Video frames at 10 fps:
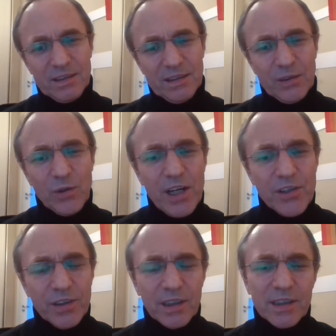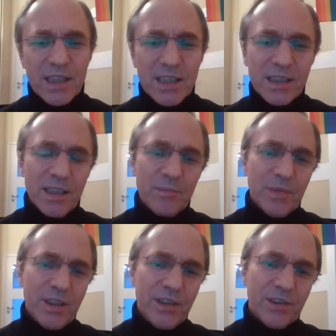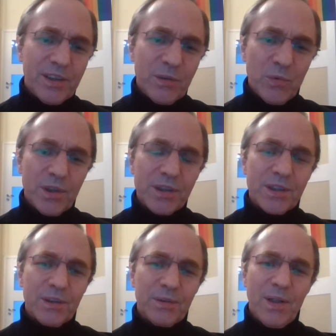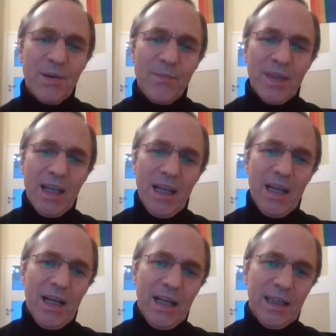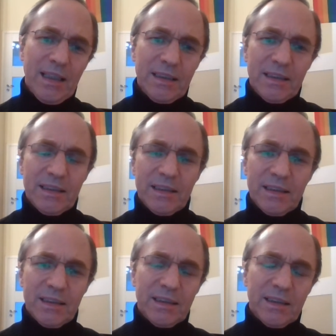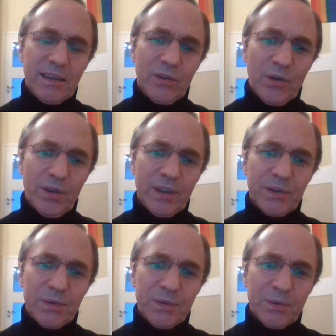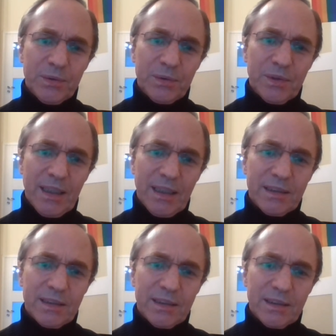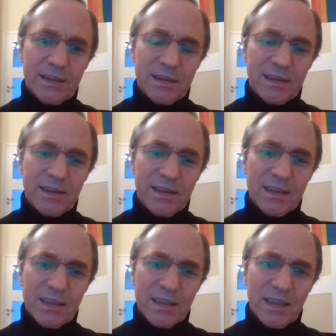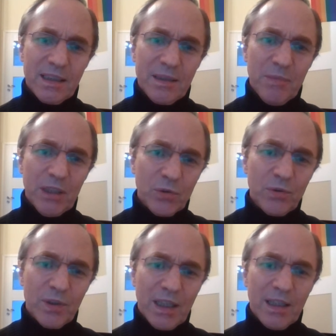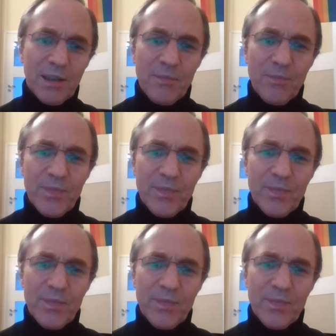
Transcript: educational system here in Warsaw, and in order to get his matura,